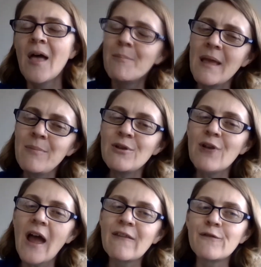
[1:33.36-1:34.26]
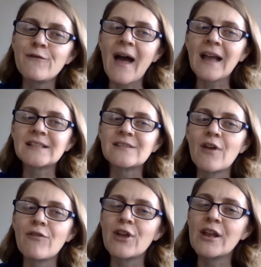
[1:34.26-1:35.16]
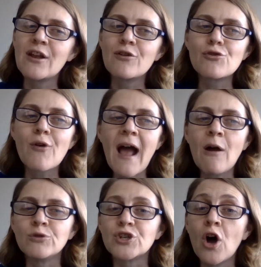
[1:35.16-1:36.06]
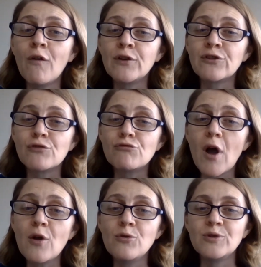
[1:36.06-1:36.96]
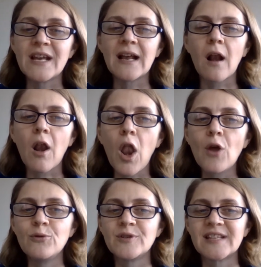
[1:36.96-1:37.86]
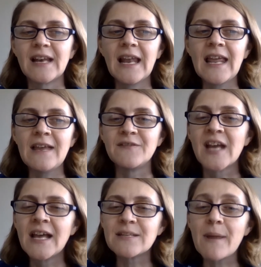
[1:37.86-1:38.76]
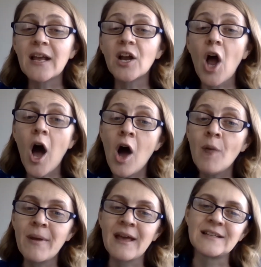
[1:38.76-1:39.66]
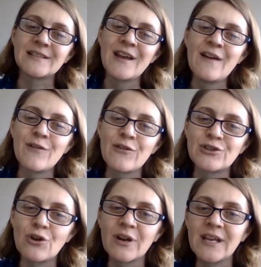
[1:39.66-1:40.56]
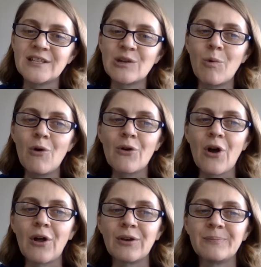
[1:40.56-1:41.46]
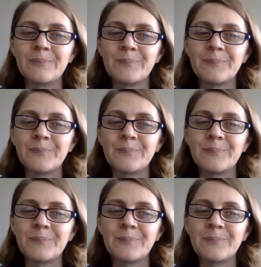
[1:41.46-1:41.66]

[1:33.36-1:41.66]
Maybe you like the fact that the crowd covered the road in cloaks and leaves to make a carpet for the donkey to walk on.